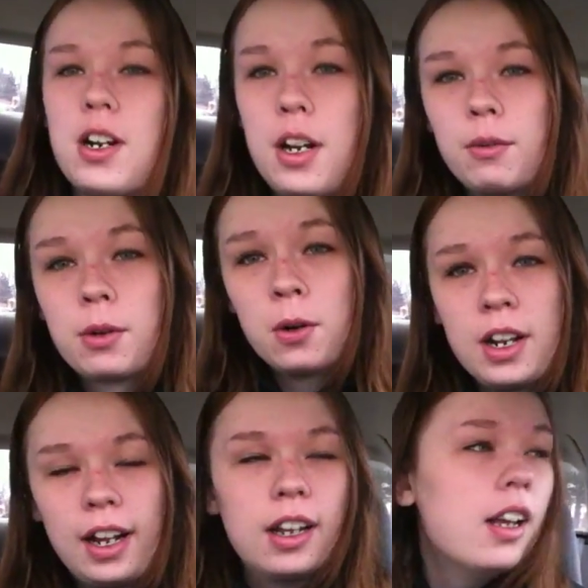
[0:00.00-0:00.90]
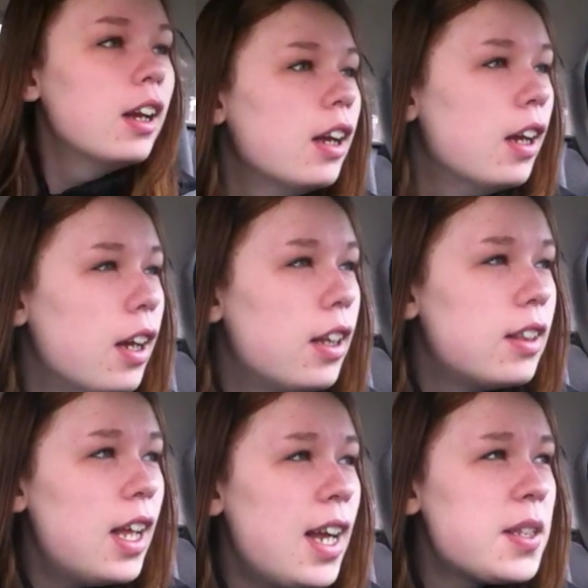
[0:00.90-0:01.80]
started recording?
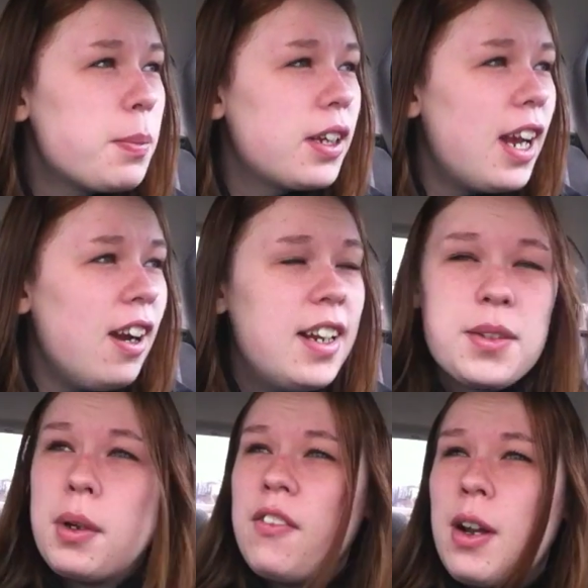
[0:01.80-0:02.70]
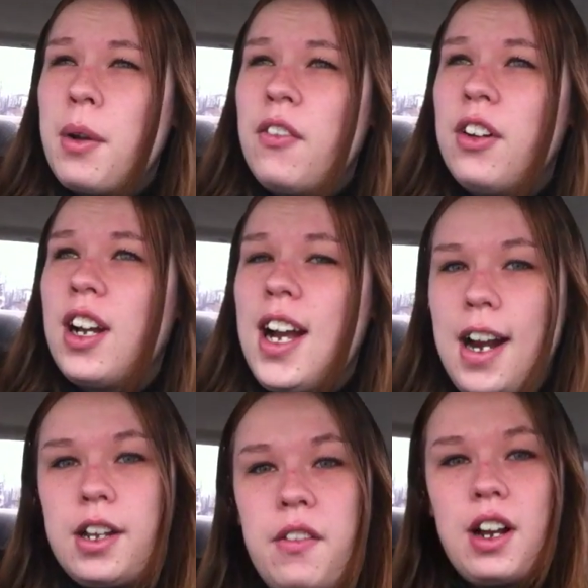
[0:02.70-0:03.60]
That's precarious. What if I would have
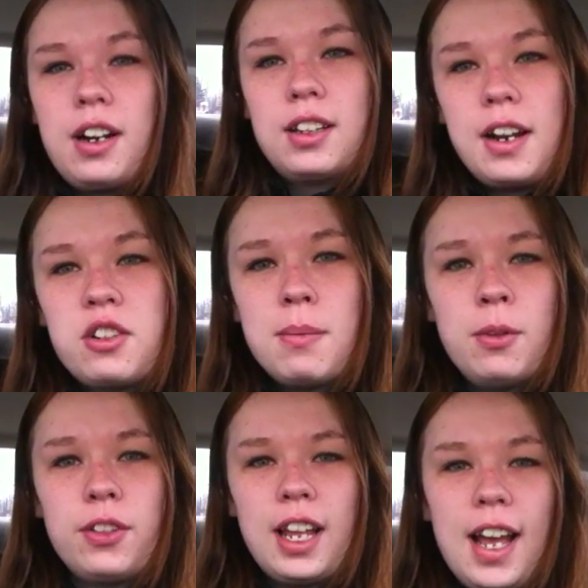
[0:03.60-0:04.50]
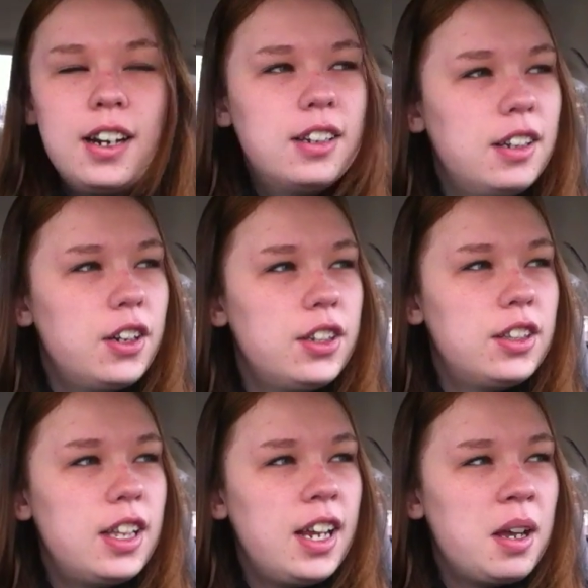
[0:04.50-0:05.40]
forgot? I could have gotten a lot of trouble for that.
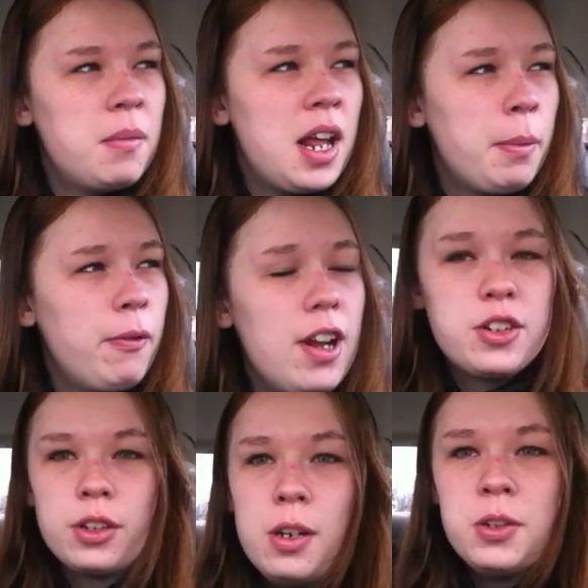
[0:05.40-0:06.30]
Good thing I'm not a professional